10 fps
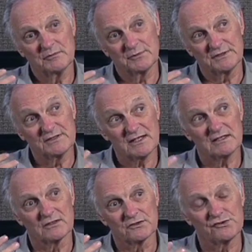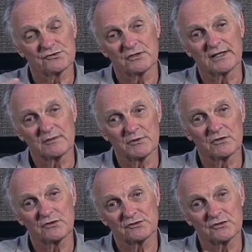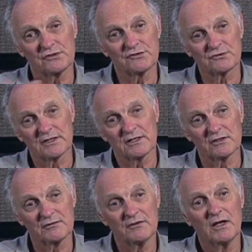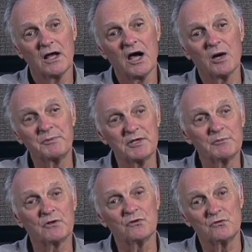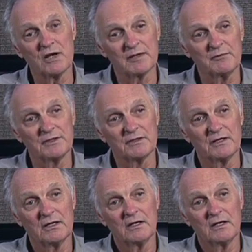particular strength, but also the strength of people who have been